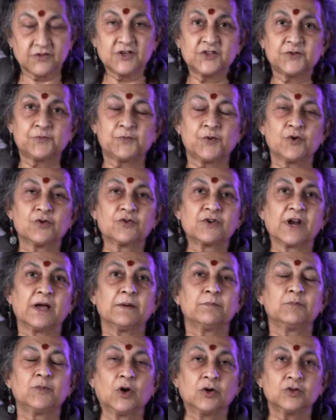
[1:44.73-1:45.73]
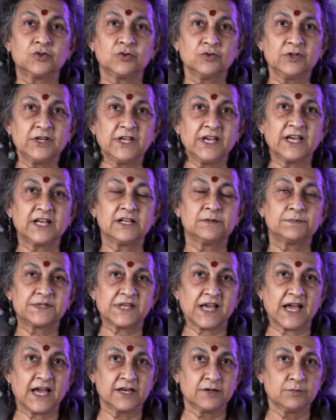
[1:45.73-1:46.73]
This program not only helps
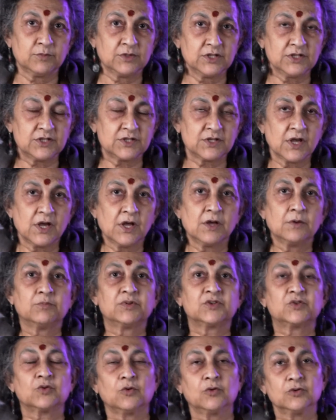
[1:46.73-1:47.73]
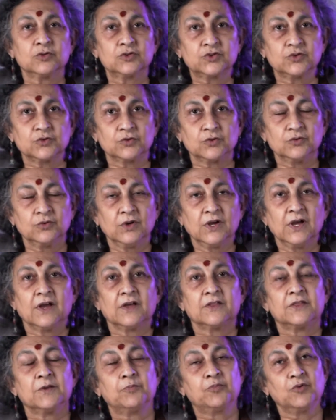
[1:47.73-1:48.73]
animals, but also
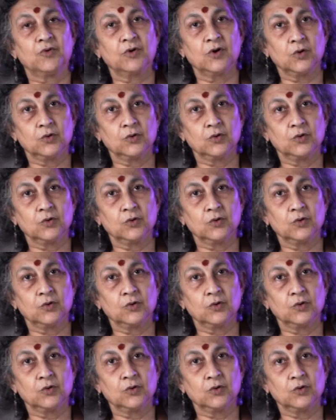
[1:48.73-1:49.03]
the poor